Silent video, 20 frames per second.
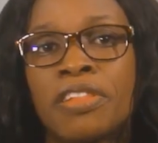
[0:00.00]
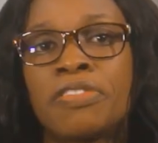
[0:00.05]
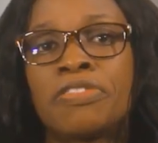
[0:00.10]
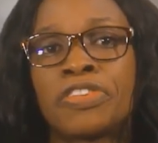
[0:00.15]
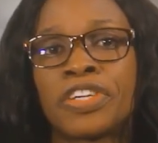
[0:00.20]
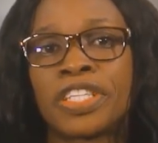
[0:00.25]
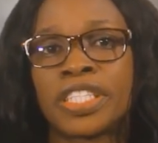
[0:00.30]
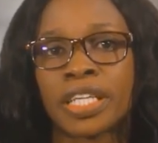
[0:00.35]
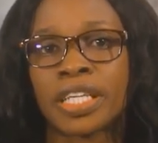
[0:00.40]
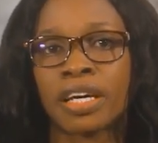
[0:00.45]

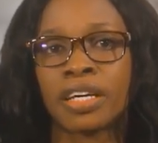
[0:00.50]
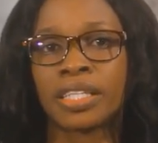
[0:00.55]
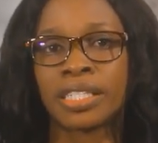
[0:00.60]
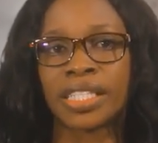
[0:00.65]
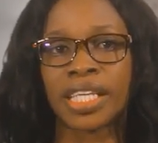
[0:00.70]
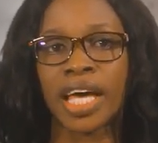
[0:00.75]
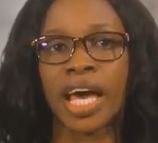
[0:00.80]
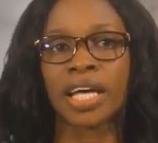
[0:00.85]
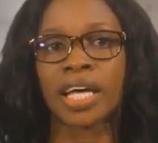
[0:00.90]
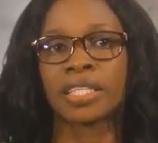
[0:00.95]
free to
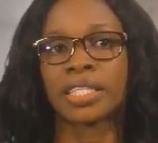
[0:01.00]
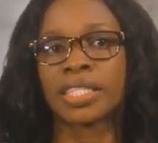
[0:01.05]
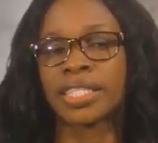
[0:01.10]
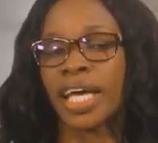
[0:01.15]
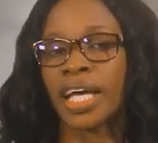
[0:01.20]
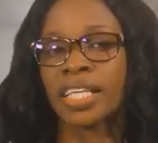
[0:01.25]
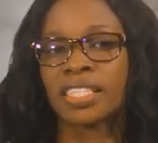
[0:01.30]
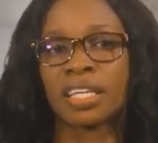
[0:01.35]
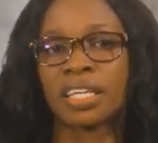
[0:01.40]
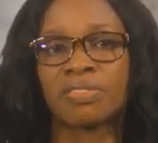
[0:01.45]
contact the
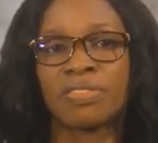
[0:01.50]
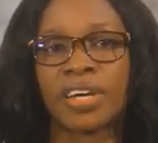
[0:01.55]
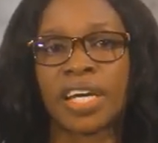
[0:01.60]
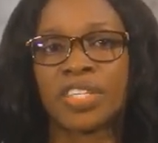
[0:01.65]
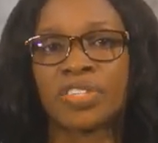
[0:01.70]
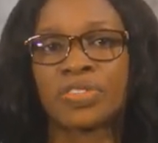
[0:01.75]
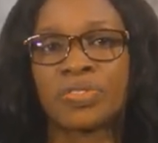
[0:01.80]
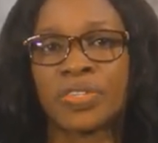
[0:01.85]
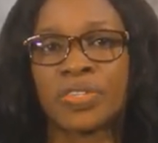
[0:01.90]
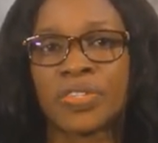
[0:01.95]
Tax
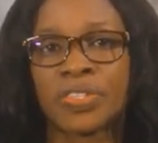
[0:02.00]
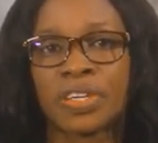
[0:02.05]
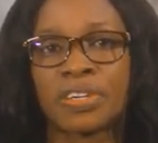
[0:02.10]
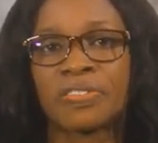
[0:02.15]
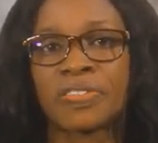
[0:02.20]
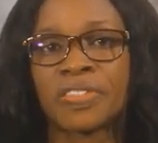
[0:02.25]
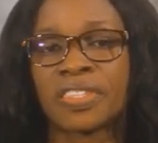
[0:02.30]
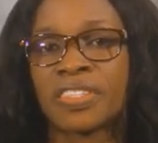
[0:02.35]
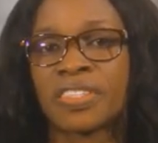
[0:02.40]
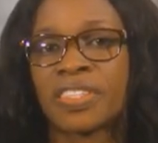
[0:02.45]
Advisory
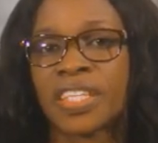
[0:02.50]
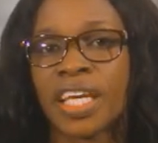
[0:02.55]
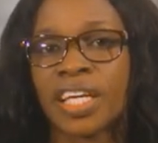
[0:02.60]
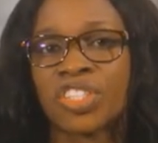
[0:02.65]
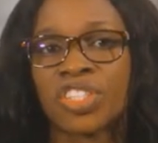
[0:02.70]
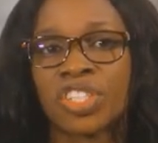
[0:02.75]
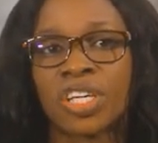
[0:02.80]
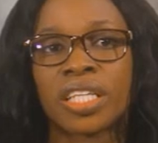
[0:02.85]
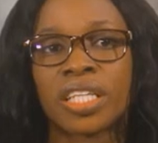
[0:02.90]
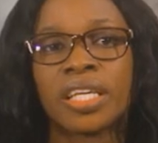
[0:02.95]
Services
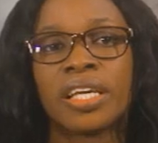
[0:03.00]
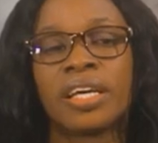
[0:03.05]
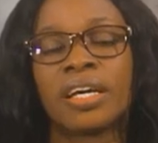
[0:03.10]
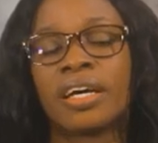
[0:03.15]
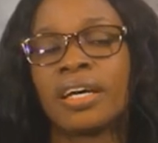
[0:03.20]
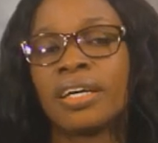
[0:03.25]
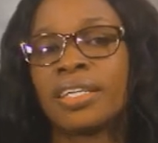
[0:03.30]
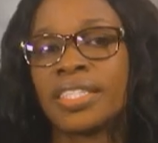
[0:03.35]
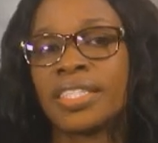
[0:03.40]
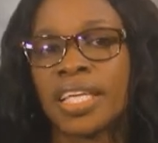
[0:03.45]

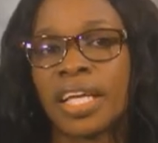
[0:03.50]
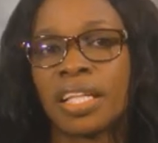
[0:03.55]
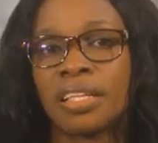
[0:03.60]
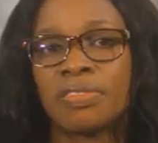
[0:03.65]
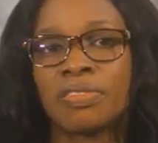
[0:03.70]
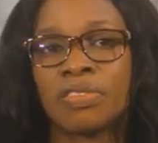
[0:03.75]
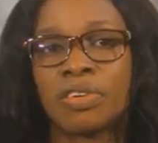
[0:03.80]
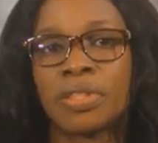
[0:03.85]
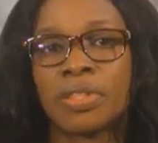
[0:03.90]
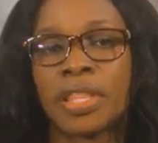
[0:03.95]
section on
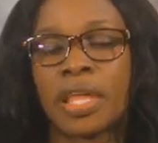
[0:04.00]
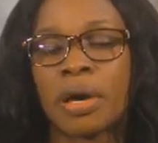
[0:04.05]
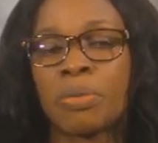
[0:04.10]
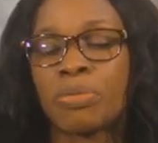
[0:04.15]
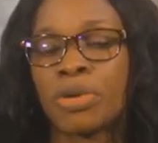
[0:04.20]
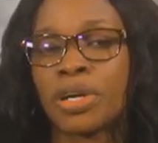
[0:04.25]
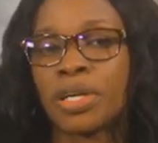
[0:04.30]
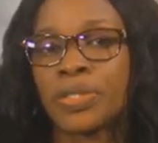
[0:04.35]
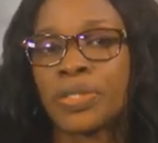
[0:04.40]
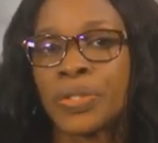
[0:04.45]
telephone
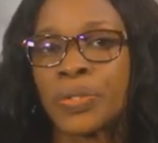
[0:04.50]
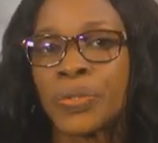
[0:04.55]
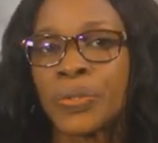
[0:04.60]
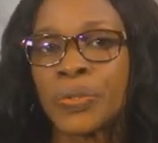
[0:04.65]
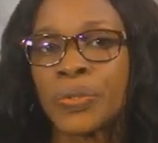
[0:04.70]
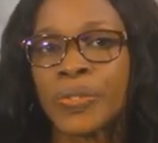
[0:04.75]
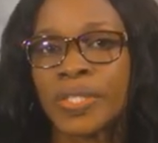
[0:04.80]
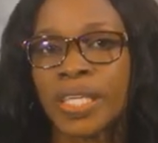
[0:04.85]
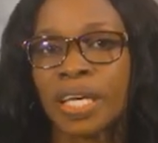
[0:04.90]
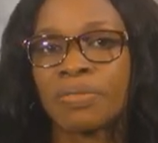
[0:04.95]
number
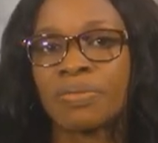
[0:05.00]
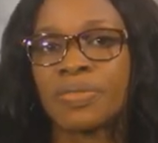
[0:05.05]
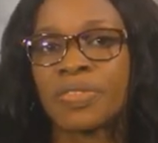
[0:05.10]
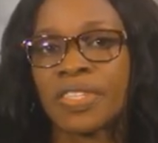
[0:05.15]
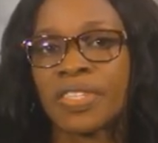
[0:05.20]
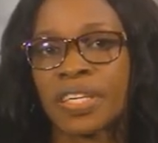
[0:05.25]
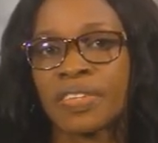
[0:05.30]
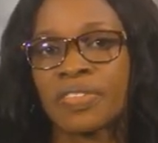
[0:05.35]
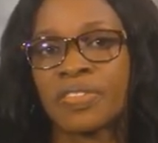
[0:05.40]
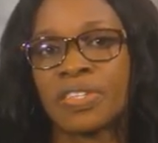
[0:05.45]

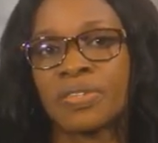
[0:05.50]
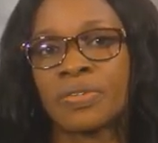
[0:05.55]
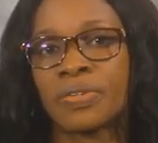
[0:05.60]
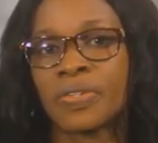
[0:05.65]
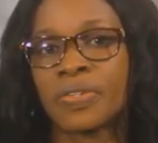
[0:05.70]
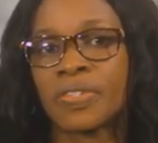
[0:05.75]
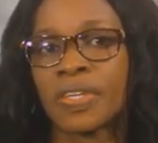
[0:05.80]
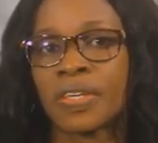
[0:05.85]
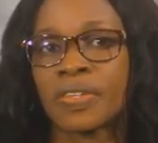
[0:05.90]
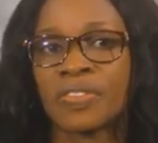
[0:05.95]

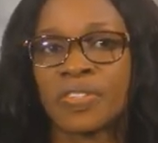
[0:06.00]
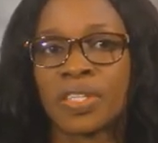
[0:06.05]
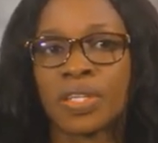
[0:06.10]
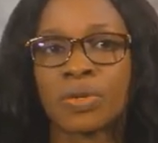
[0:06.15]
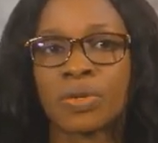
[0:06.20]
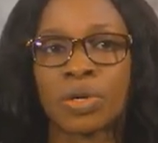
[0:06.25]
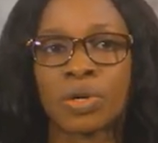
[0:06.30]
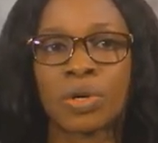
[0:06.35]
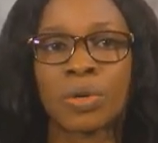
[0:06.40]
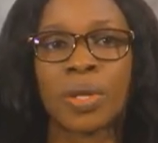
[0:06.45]

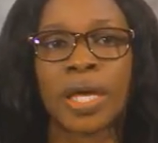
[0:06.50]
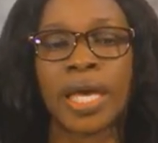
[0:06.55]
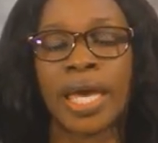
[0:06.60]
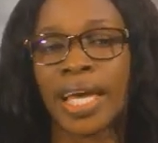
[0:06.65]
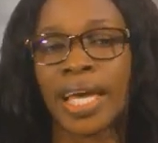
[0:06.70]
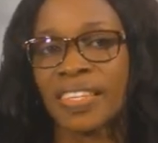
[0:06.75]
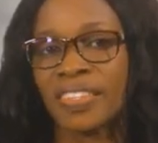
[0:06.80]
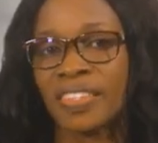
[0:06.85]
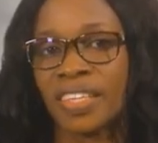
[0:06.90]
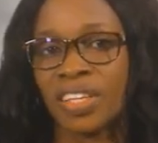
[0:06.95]
227-6060,
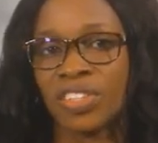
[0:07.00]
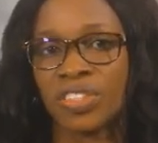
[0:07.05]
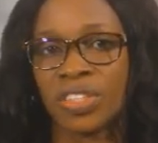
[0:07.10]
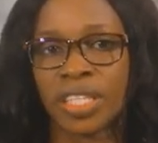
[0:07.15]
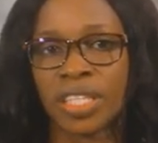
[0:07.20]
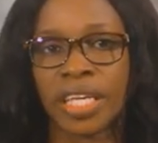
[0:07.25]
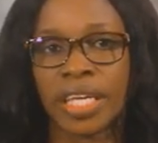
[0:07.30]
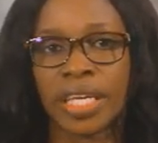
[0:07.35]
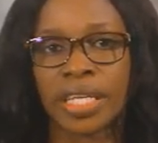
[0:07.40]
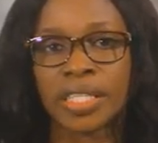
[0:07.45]

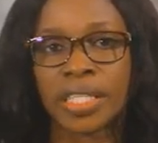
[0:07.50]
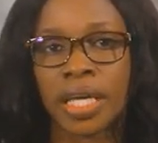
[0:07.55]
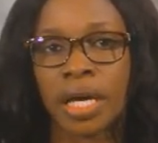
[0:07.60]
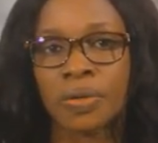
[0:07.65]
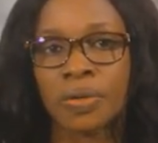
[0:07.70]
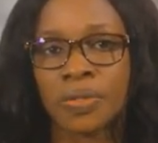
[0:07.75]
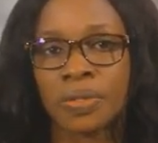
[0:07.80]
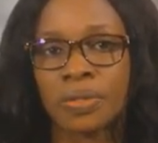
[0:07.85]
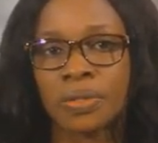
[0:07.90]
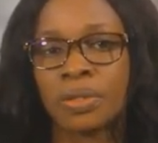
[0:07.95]
extension
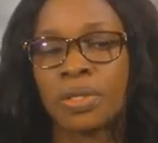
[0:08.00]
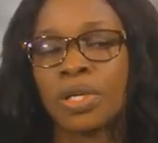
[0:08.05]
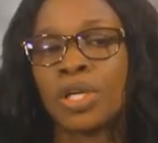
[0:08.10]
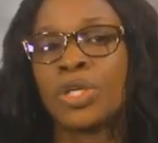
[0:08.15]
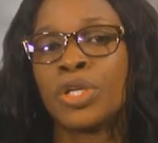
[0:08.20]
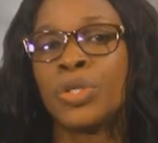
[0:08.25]
8000.